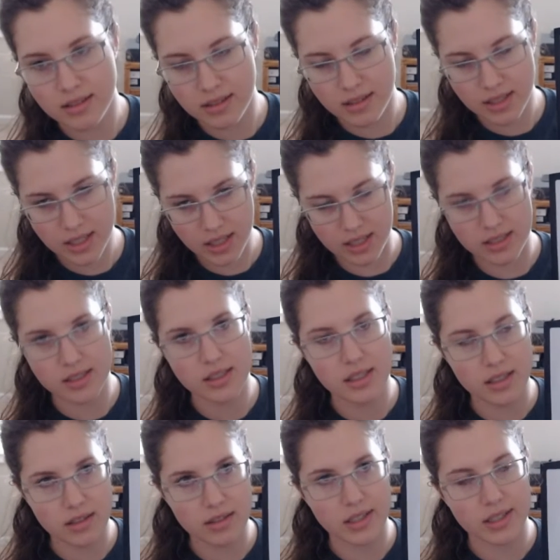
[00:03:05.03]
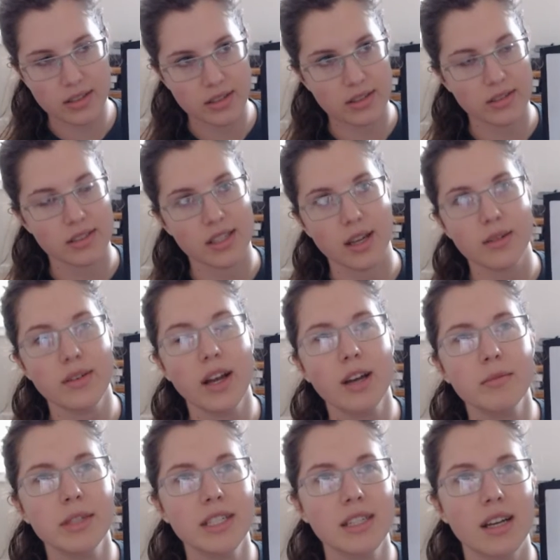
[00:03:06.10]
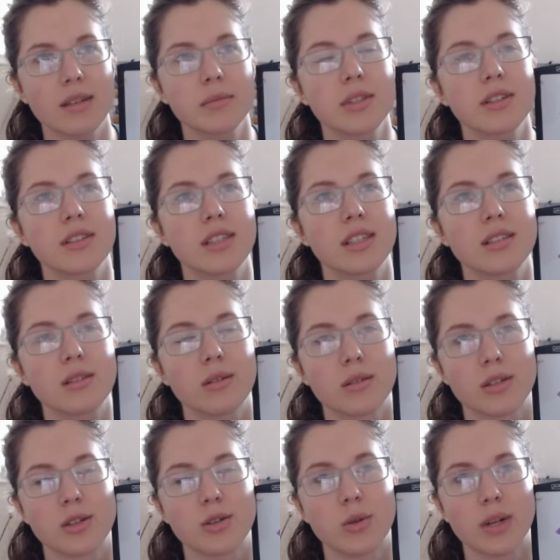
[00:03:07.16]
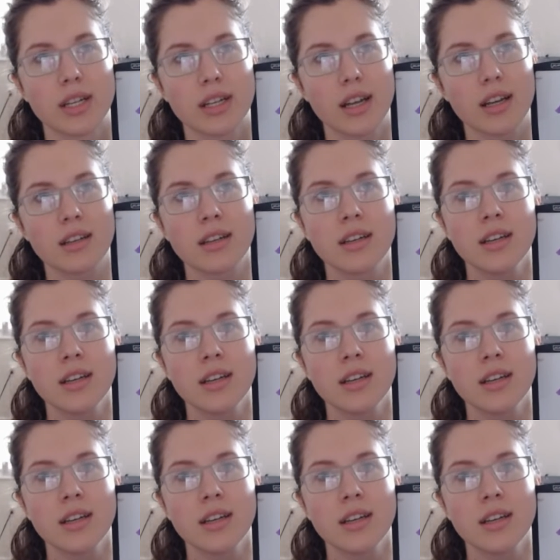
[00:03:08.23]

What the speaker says: Yes, and you think to yourself, how many times could 6 go into 29?